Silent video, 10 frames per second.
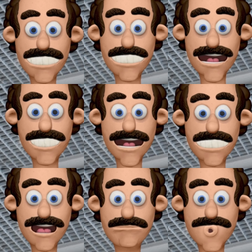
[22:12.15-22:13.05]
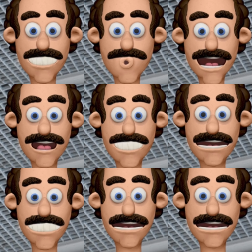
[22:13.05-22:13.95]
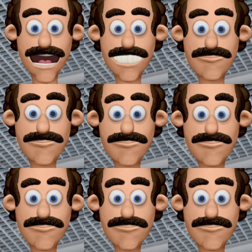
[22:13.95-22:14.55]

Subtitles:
and contribute to energy savings.